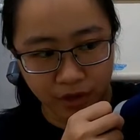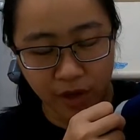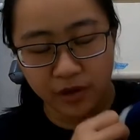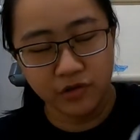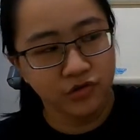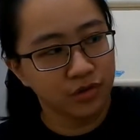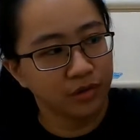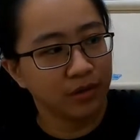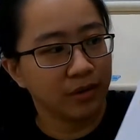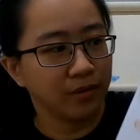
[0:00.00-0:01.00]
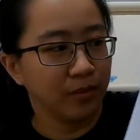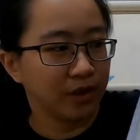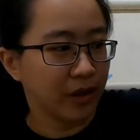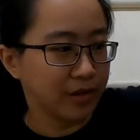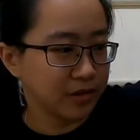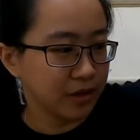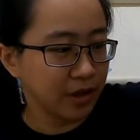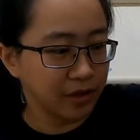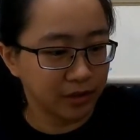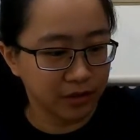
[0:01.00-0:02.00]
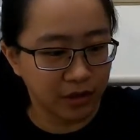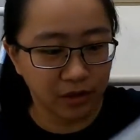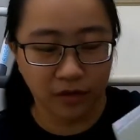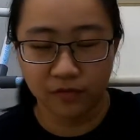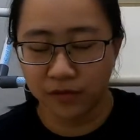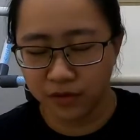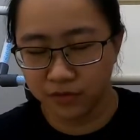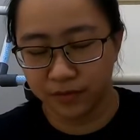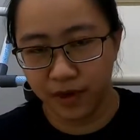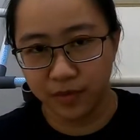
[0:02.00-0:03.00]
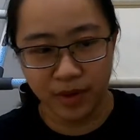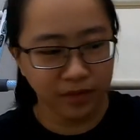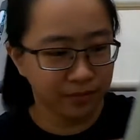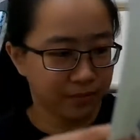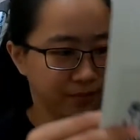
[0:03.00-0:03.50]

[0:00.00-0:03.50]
edge, but I think it is enough for framing.